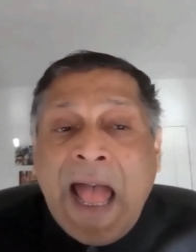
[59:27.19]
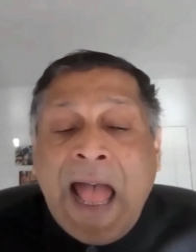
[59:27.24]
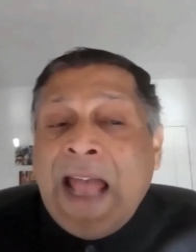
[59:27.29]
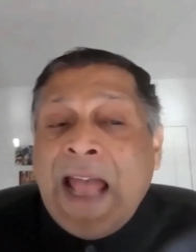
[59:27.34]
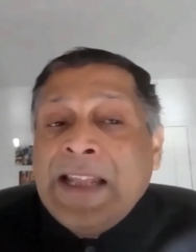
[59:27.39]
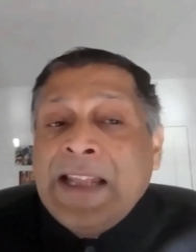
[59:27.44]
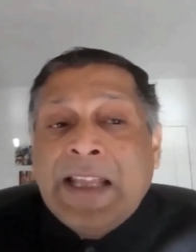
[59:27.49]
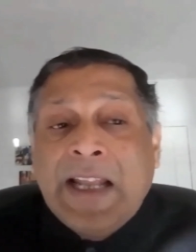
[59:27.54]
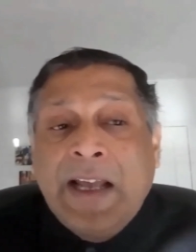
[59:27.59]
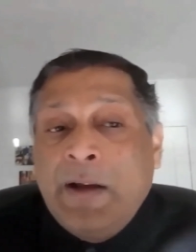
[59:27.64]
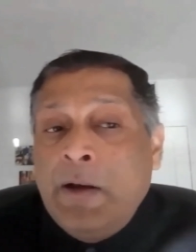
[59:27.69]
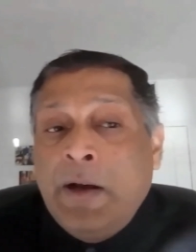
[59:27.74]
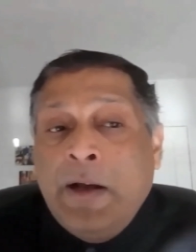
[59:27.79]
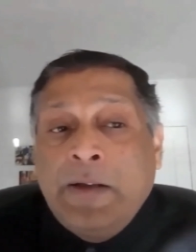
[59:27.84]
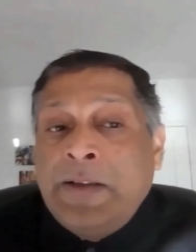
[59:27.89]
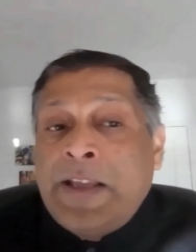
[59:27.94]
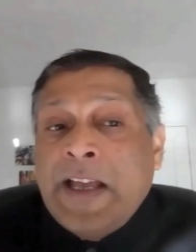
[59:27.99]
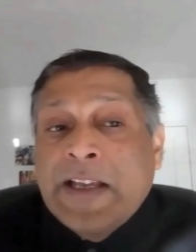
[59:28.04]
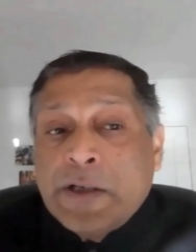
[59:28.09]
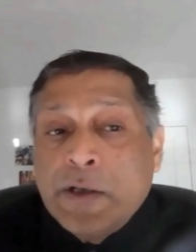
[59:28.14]
And
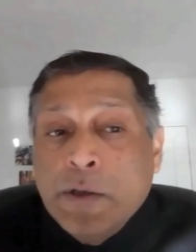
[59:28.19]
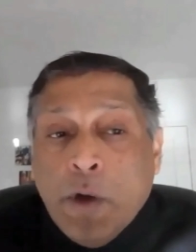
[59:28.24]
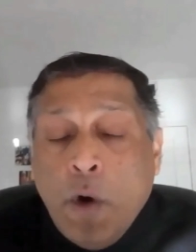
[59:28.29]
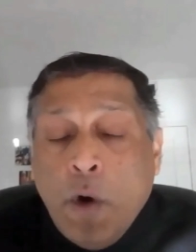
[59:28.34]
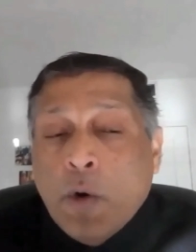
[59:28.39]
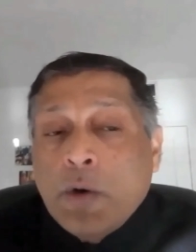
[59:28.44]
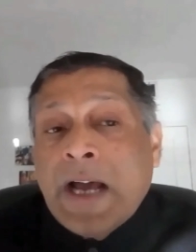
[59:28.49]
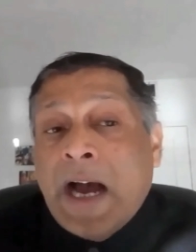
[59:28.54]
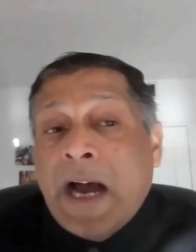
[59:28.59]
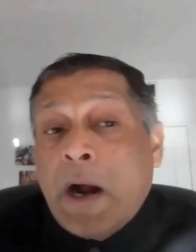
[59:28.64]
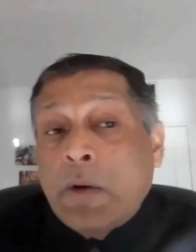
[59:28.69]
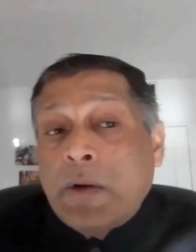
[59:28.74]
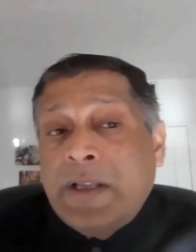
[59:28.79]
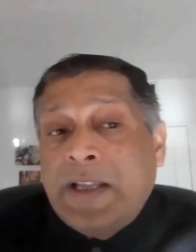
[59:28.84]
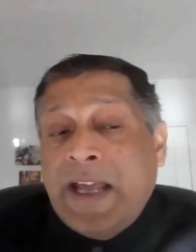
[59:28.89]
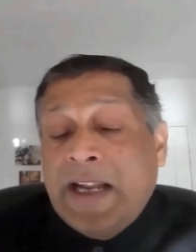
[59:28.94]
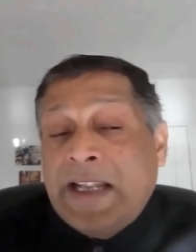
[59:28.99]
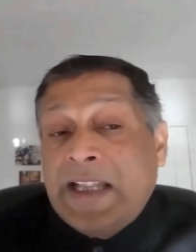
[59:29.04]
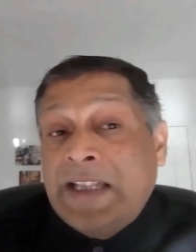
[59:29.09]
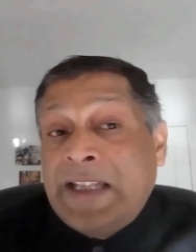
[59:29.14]
there's no doubt
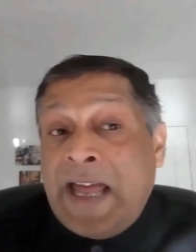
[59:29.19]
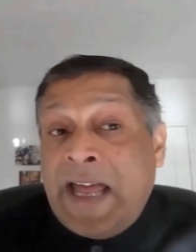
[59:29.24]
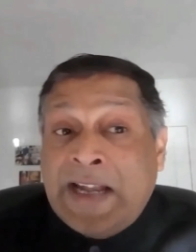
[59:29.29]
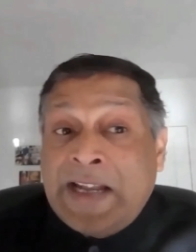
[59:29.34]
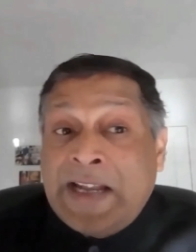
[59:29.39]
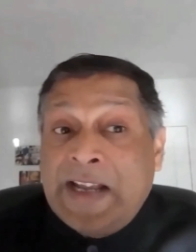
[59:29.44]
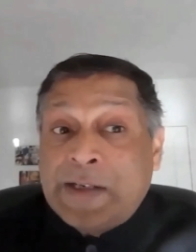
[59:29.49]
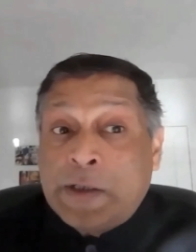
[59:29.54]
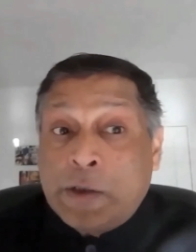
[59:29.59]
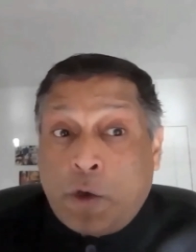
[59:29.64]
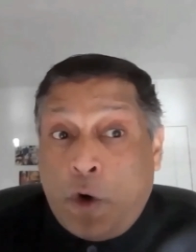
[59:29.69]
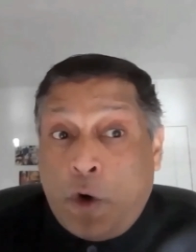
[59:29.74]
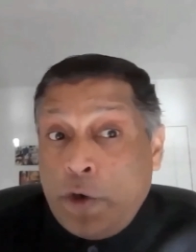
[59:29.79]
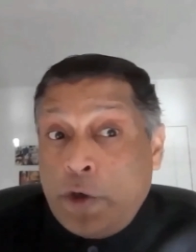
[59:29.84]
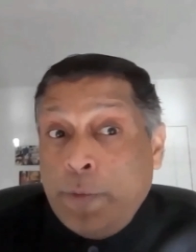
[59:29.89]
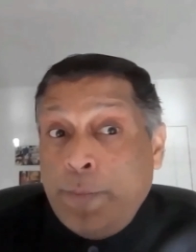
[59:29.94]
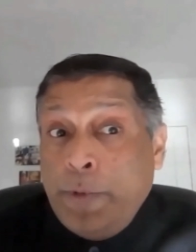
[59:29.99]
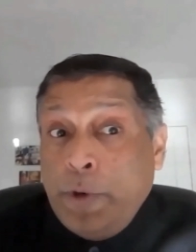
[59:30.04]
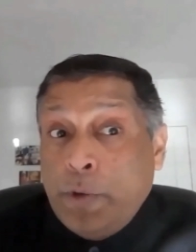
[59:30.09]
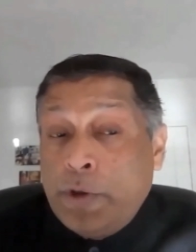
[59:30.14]
that that has
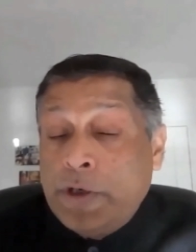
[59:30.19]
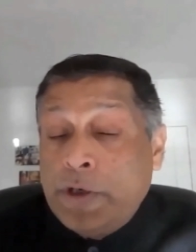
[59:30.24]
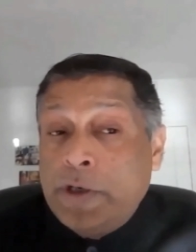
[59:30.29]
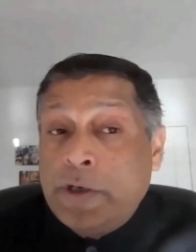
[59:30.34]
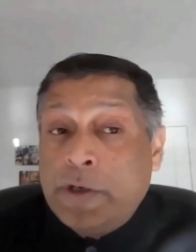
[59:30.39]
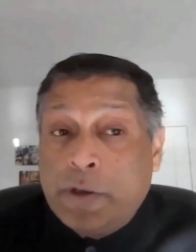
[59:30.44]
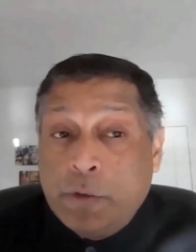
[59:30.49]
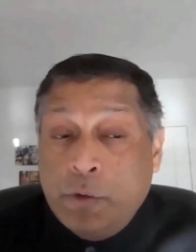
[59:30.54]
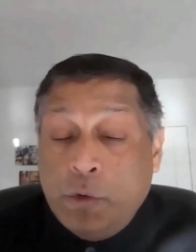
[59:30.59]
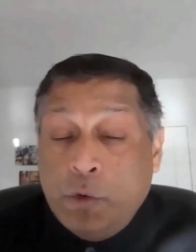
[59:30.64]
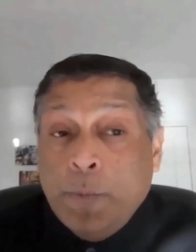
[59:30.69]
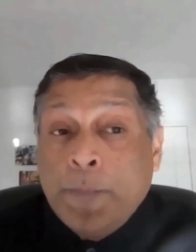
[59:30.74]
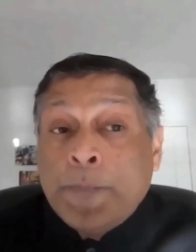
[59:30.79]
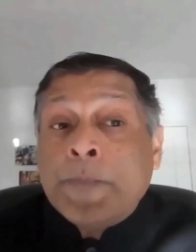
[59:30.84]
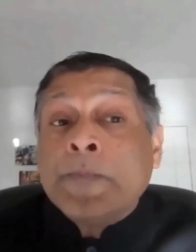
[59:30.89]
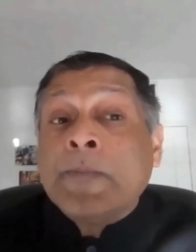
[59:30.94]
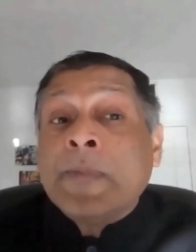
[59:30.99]
contributed to